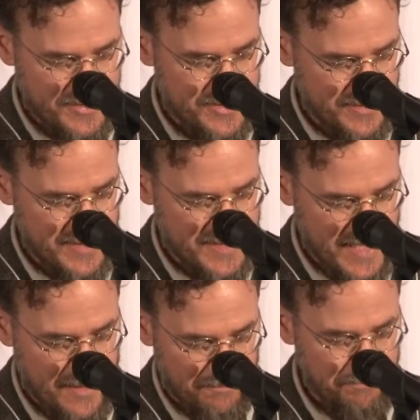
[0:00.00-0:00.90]
to do the
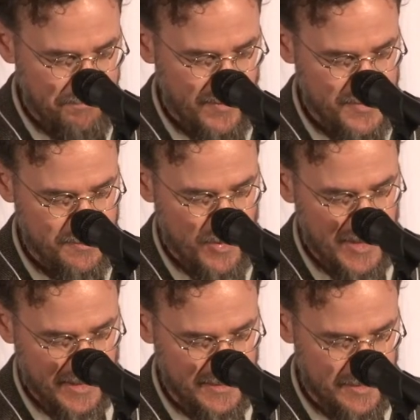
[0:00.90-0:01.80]
same this
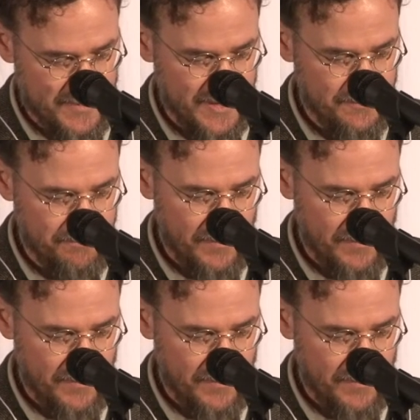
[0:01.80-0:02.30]
morning a little bit,